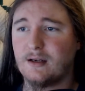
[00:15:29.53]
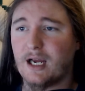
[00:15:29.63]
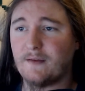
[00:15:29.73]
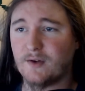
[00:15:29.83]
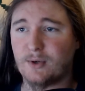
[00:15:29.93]

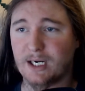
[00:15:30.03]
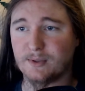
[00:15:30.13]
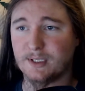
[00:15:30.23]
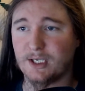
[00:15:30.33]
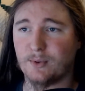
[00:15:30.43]
I've interacted
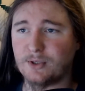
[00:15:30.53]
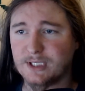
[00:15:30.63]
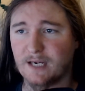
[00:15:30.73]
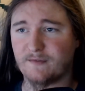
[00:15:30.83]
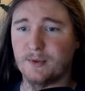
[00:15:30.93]
with anyone who's
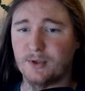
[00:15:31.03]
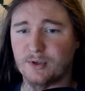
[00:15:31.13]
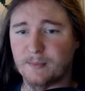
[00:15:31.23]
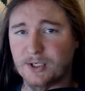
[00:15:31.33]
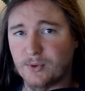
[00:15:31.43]
not familiar with
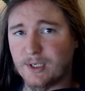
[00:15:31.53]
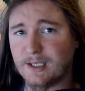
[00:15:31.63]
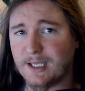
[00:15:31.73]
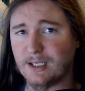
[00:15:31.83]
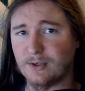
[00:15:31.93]
Metroid and
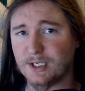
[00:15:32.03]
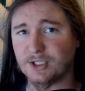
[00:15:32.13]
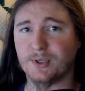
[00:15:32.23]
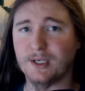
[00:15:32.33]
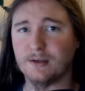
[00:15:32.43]
they look at a
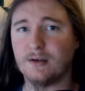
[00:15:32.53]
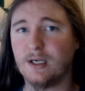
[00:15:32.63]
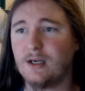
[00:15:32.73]
trailer